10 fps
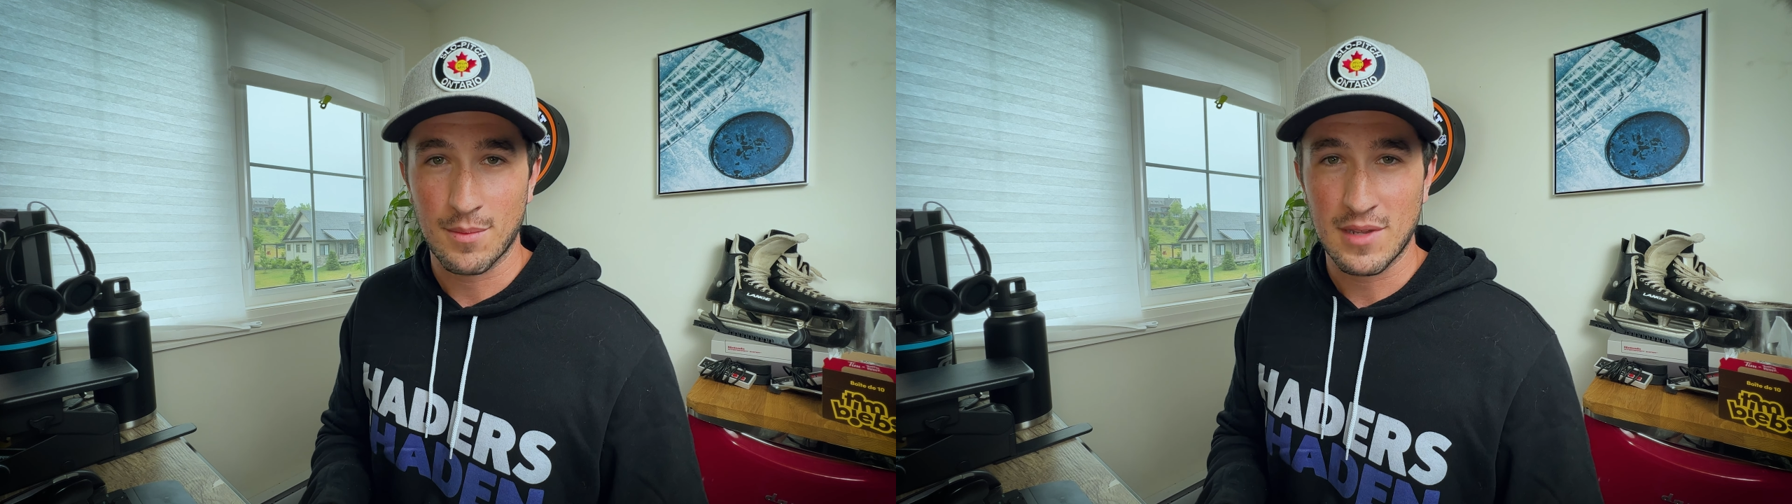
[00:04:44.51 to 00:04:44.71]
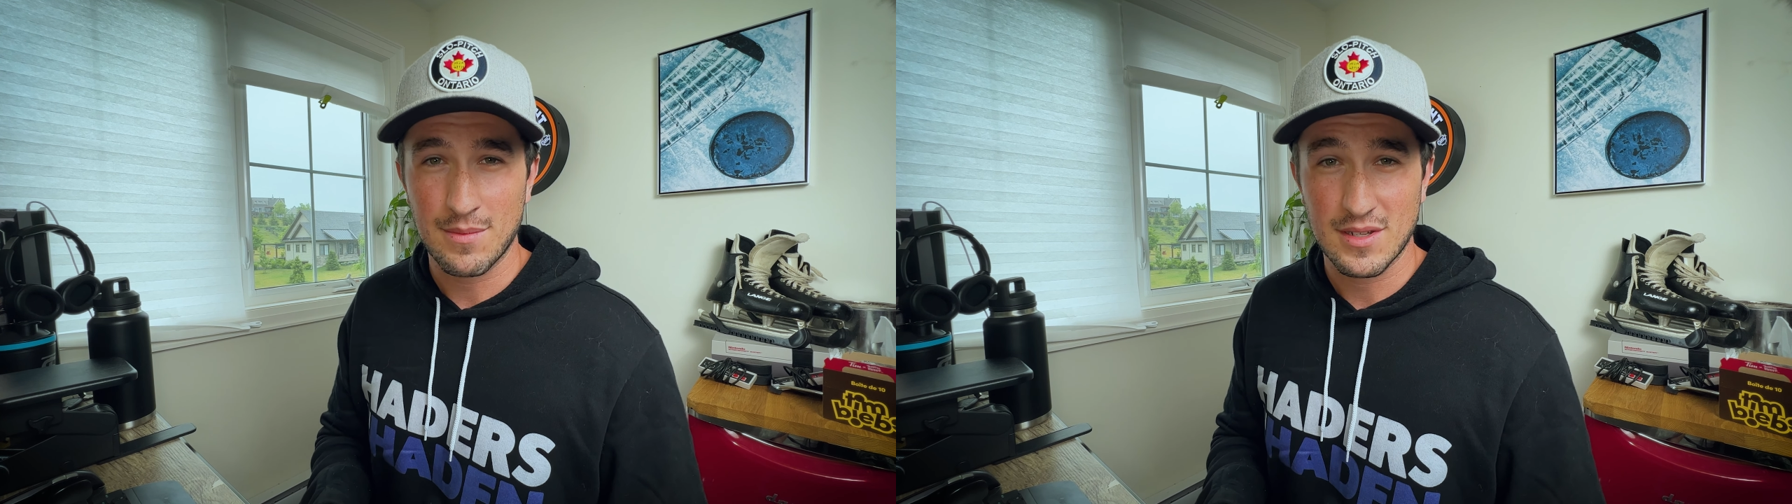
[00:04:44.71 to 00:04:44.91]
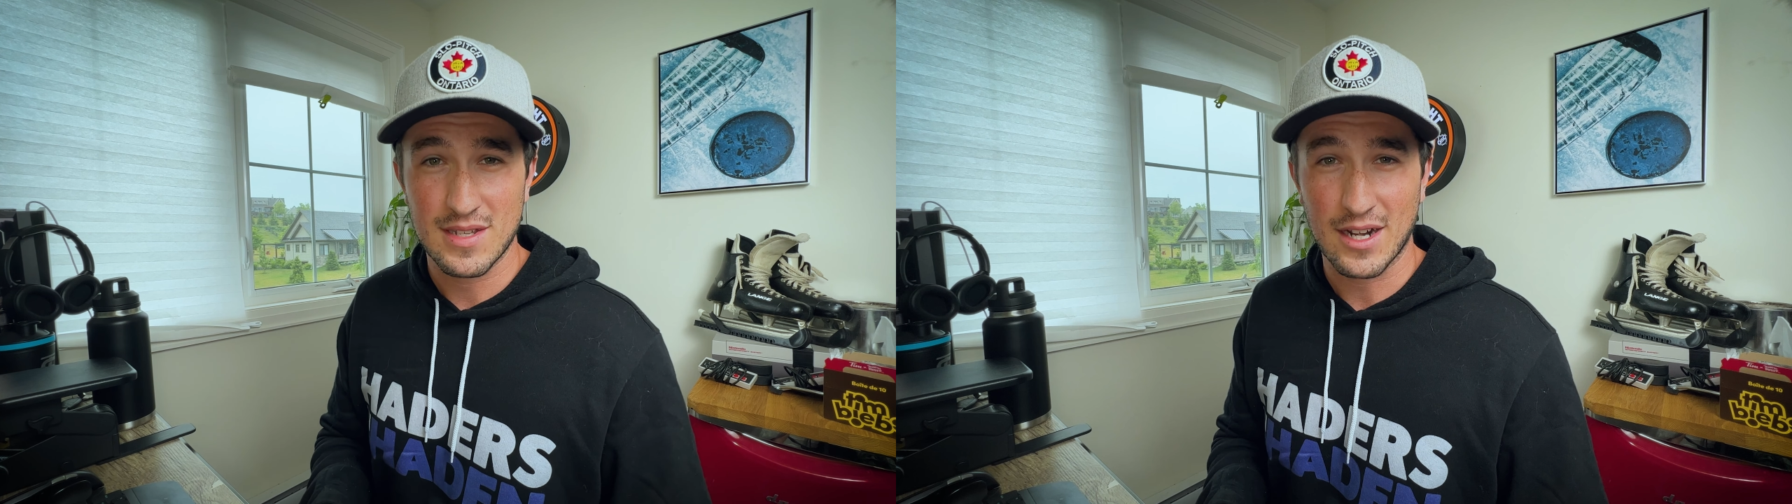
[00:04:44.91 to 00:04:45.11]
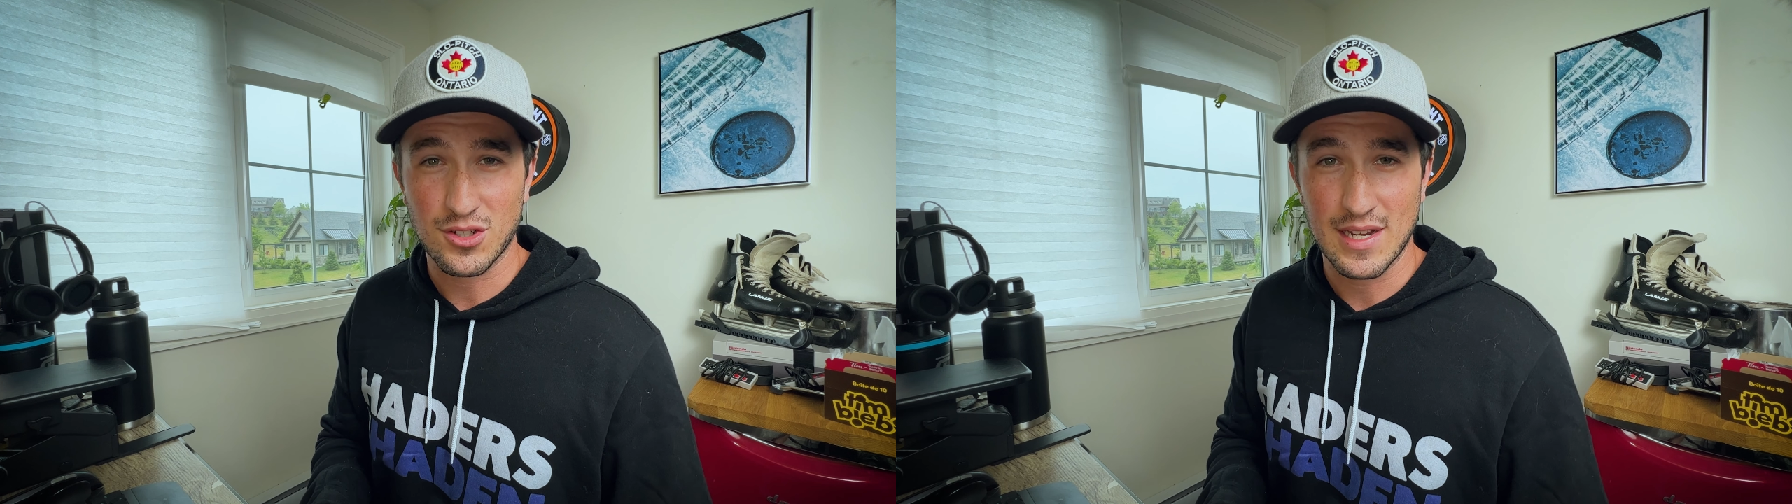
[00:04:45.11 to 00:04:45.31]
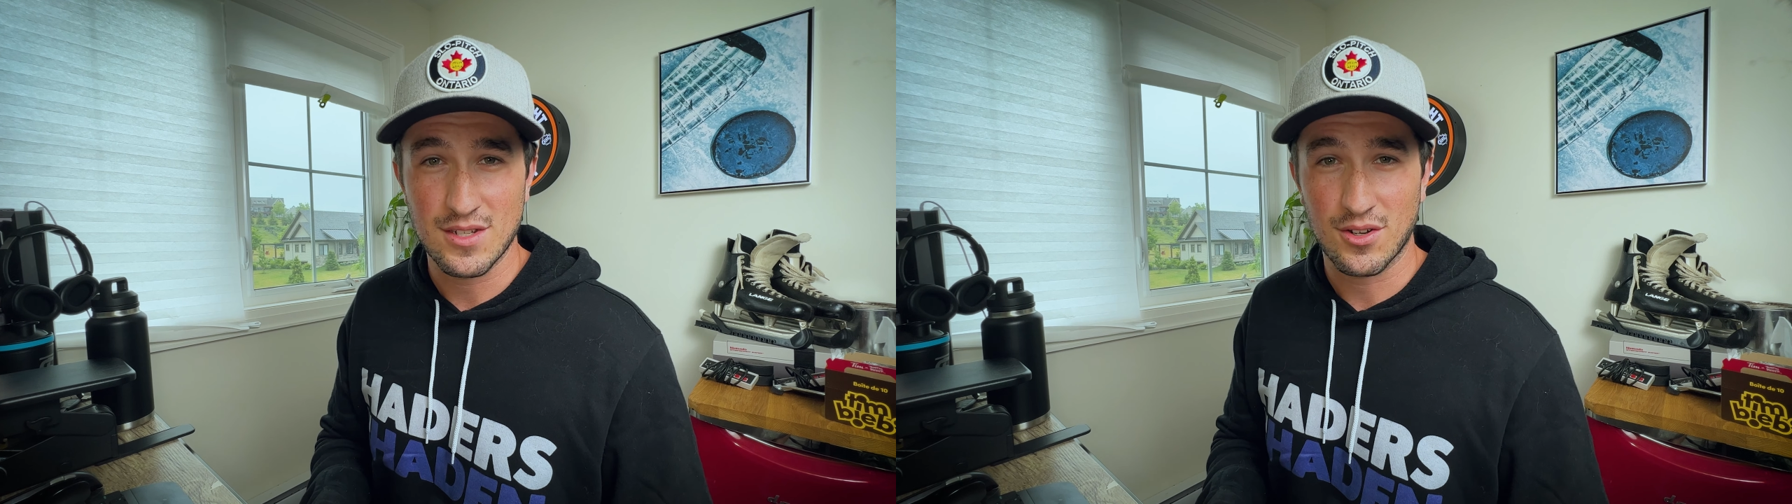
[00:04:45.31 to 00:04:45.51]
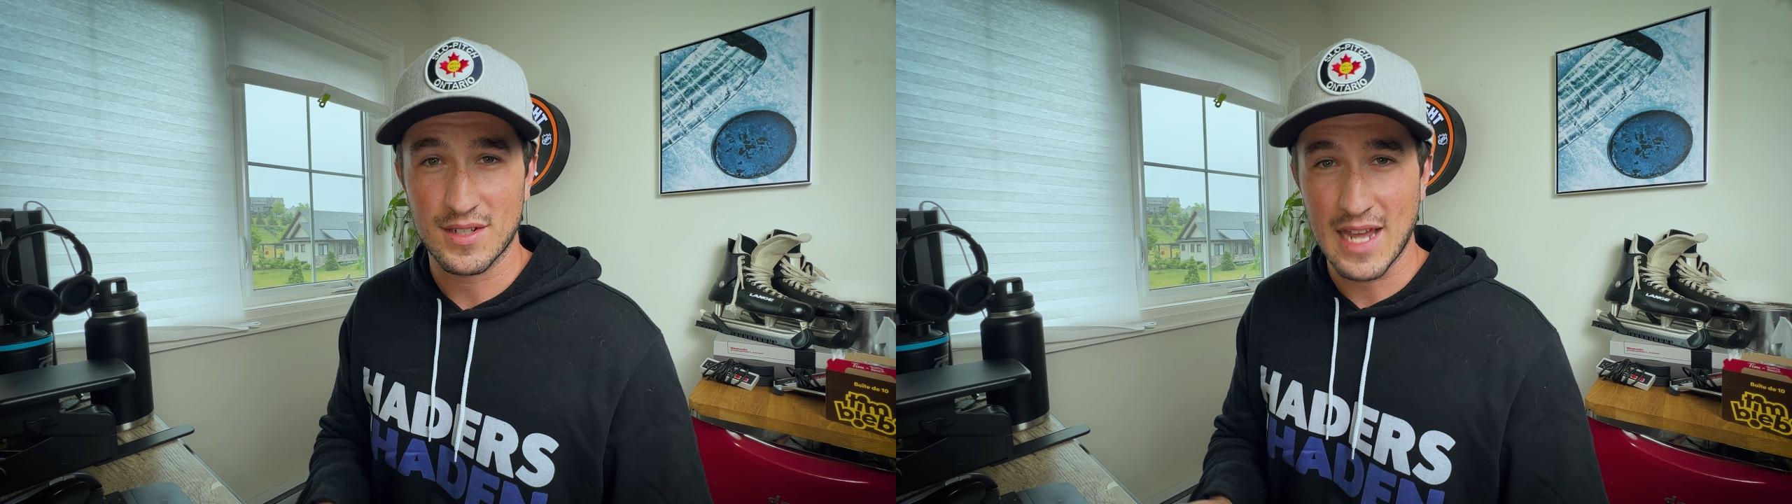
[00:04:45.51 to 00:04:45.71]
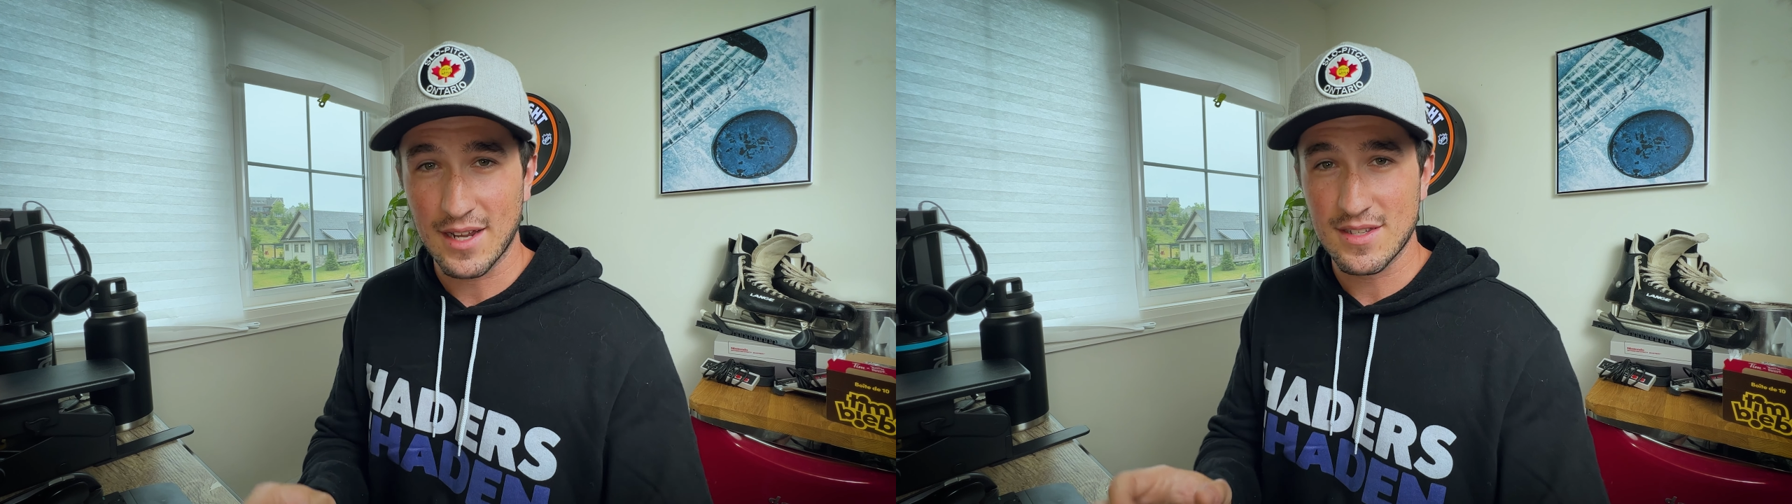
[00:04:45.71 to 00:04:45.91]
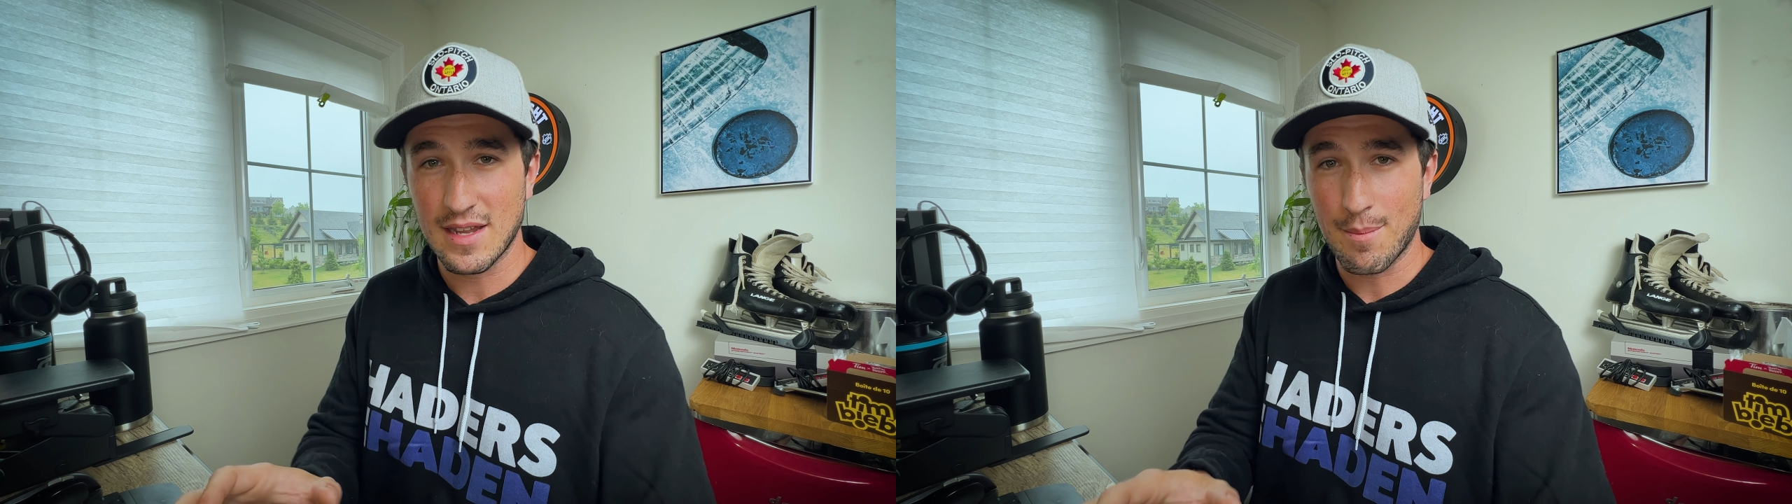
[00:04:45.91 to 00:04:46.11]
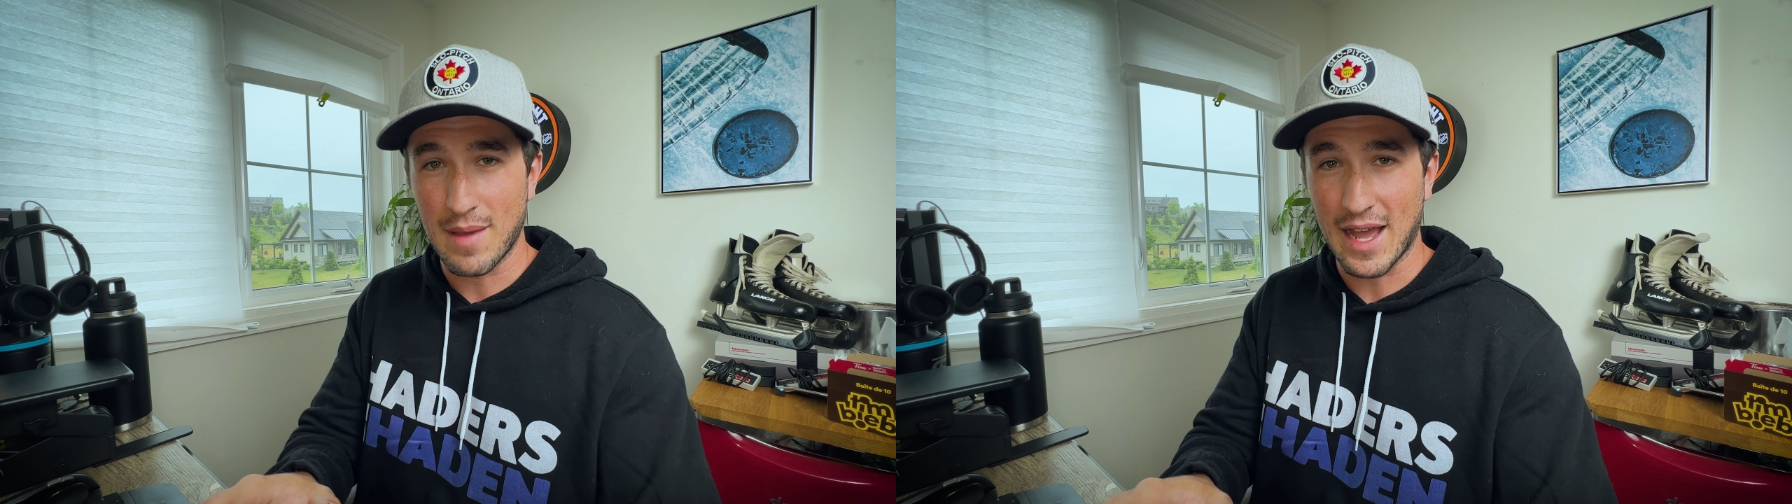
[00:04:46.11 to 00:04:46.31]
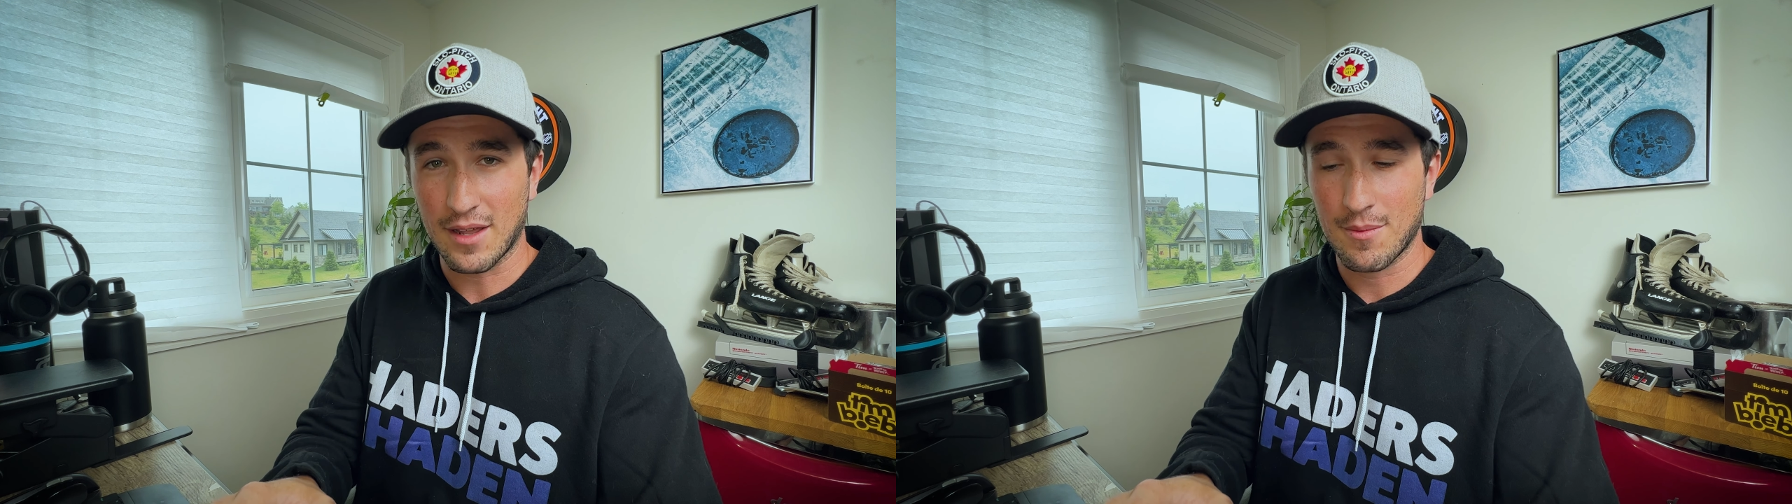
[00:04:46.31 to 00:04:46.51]
Sometimes it's actually easier to take a step
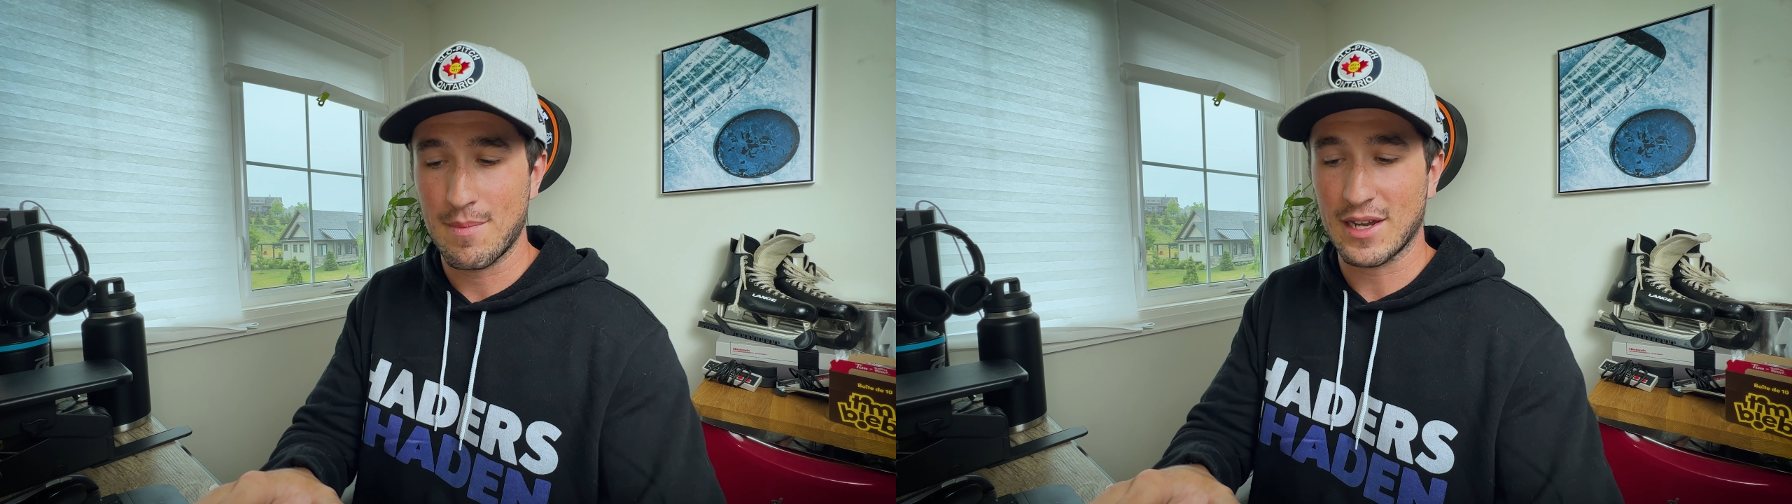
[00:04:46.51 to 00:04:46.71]
back,